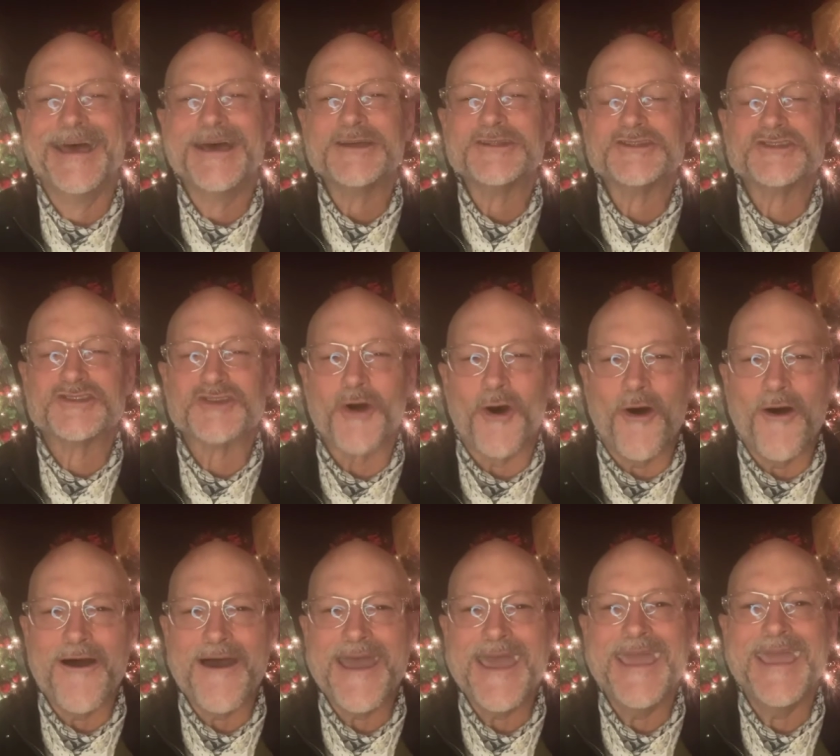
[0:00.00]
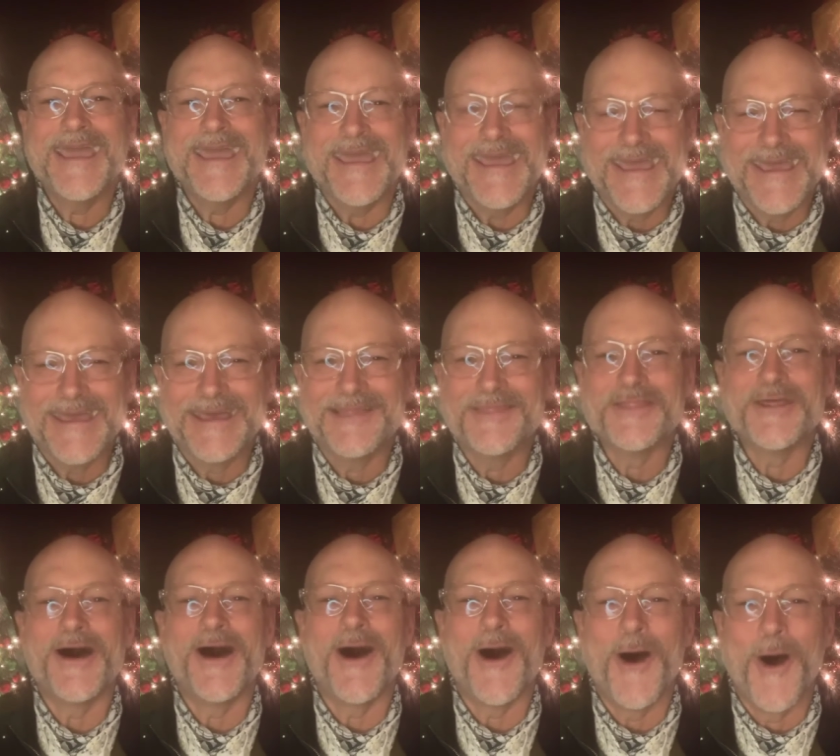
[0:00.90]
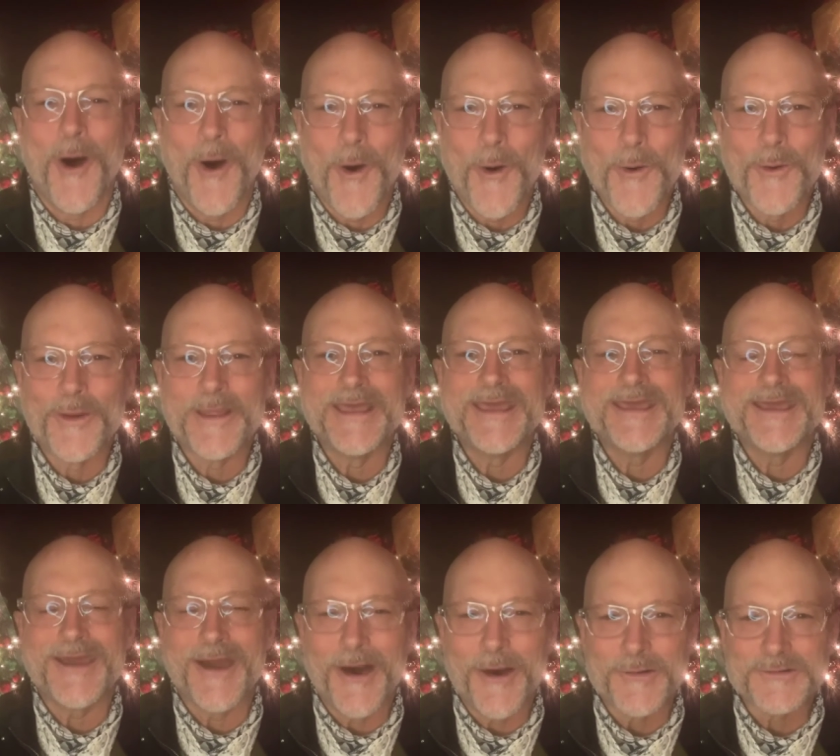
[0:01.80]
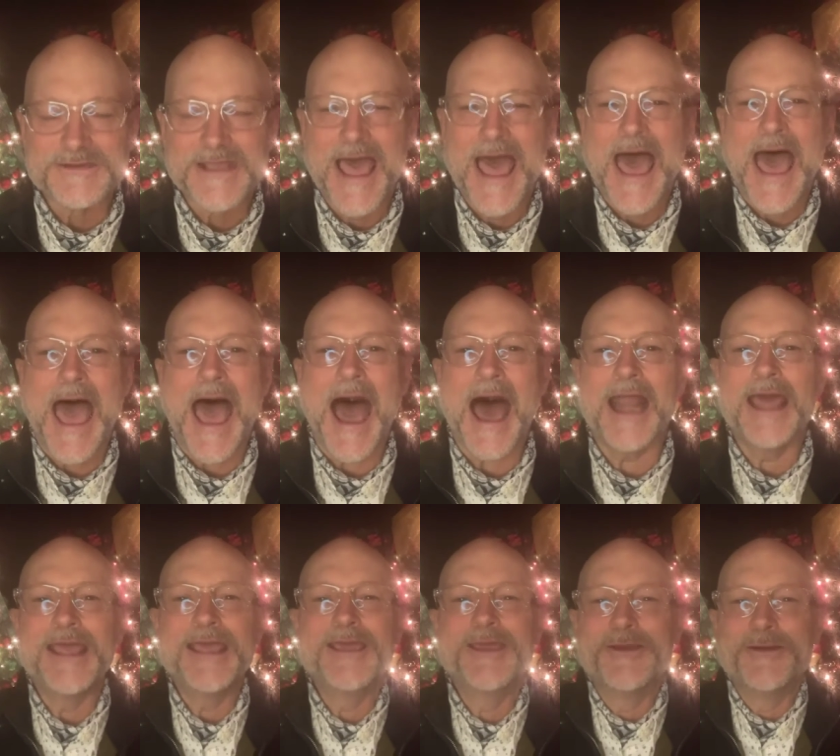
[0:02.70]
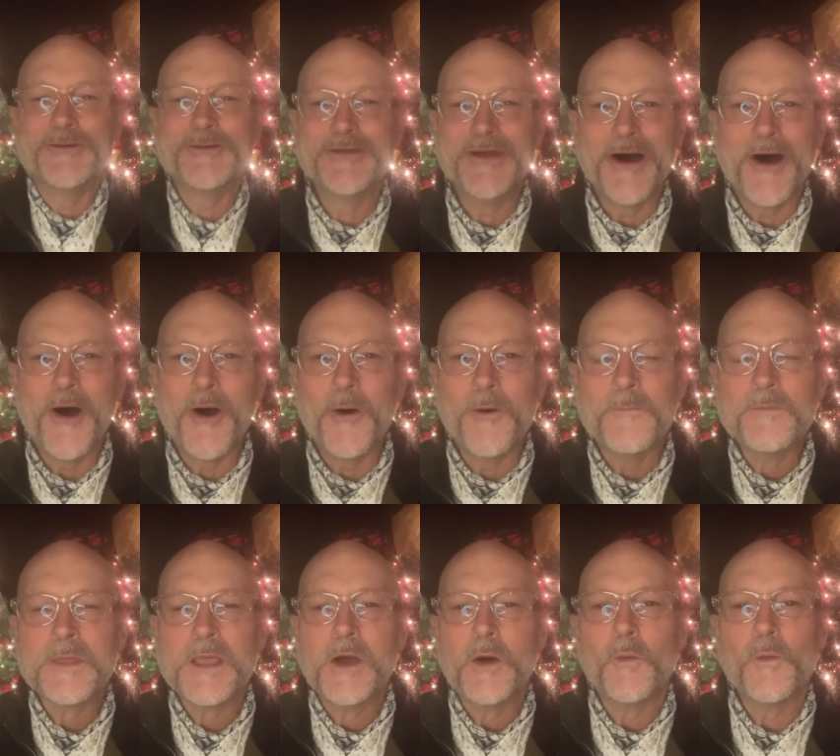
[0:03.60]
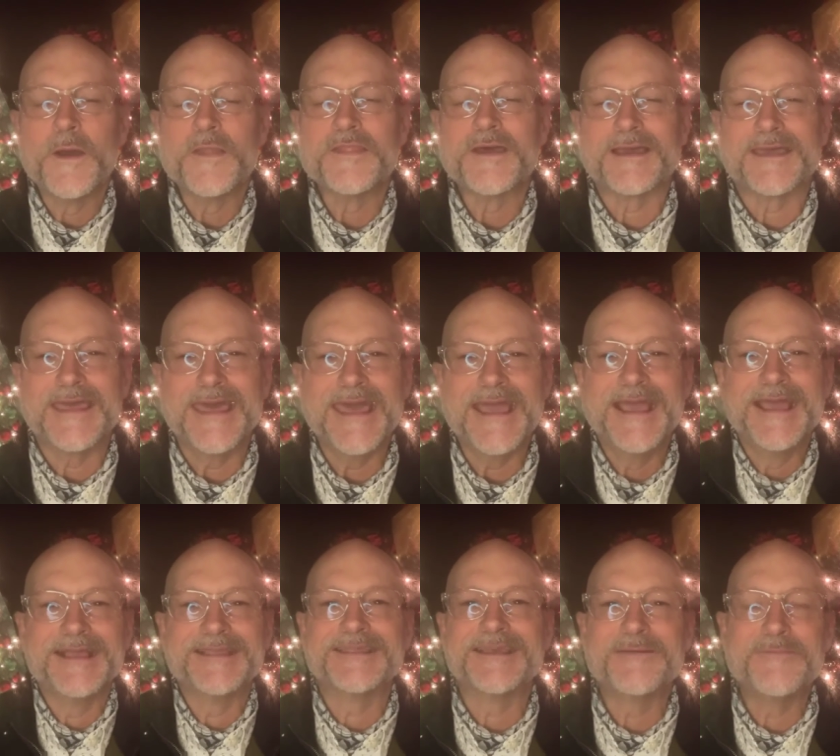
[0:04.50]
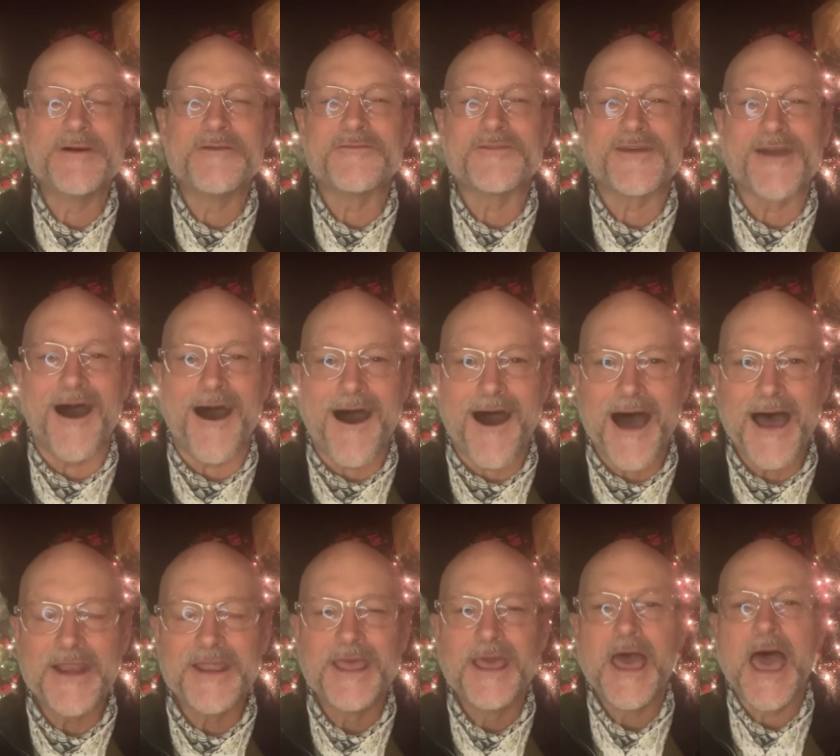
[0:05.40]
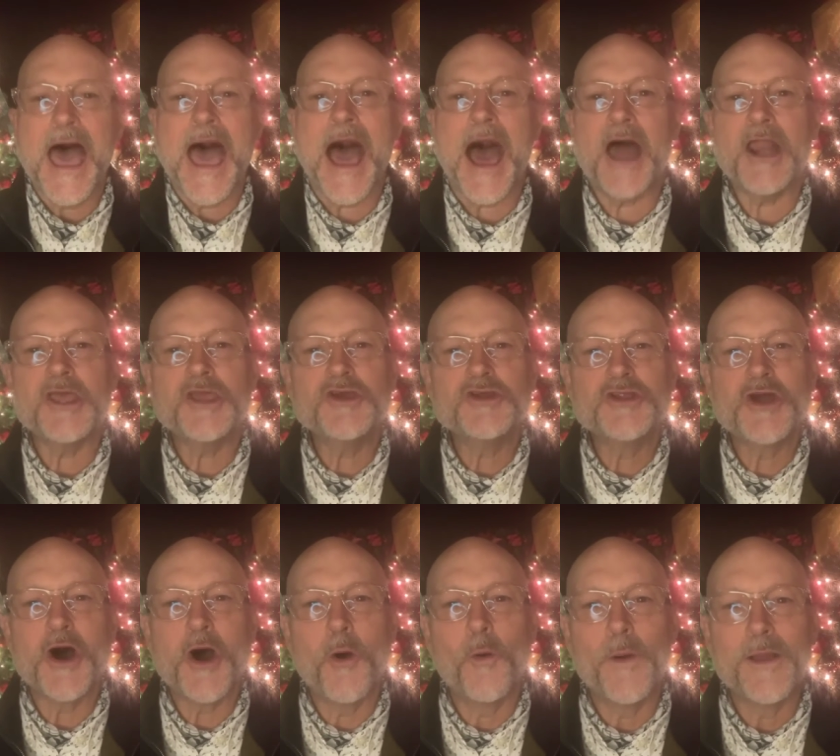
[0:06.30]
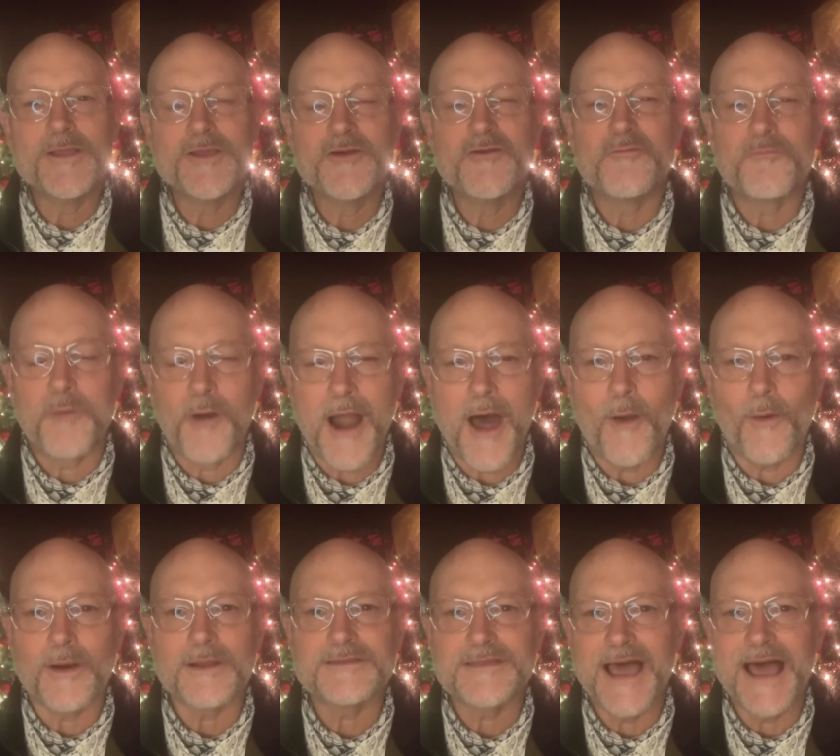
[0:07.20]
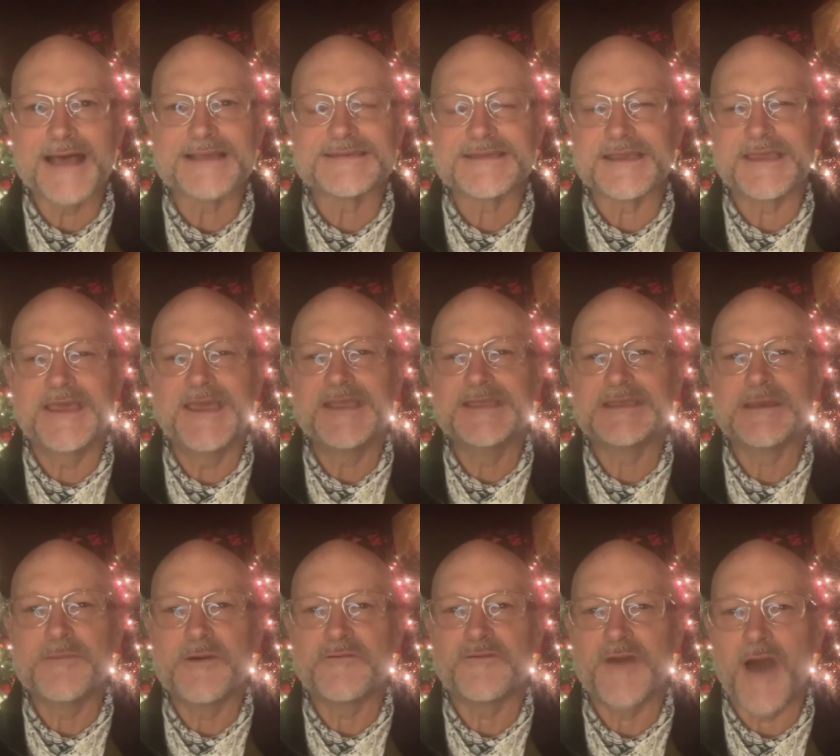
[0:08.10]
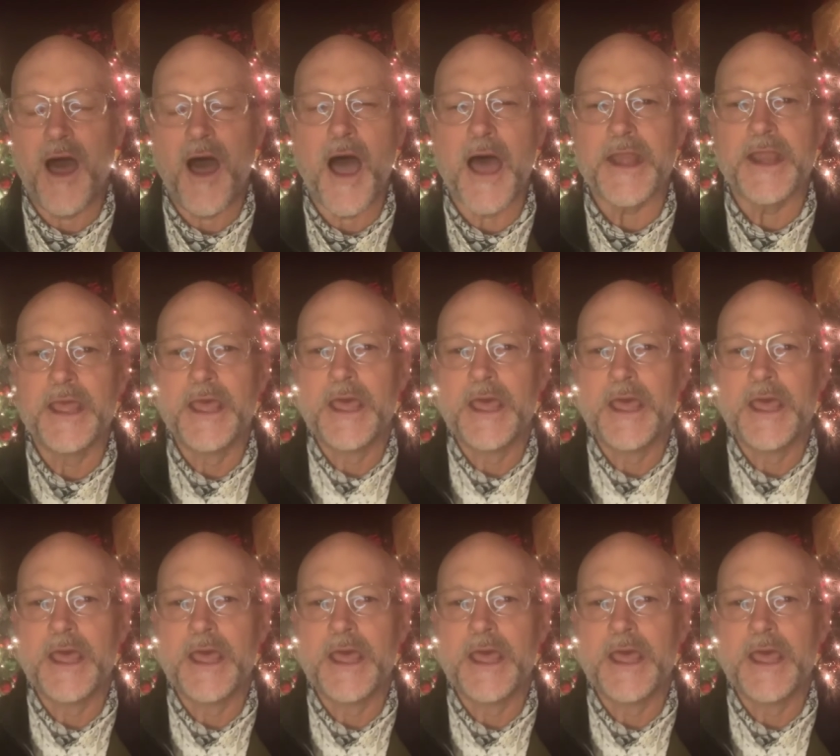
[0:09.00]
Joy in the Holy Ghost. How do you know when the kingdom of God, how do you know when you've prioritized the kingdom of God?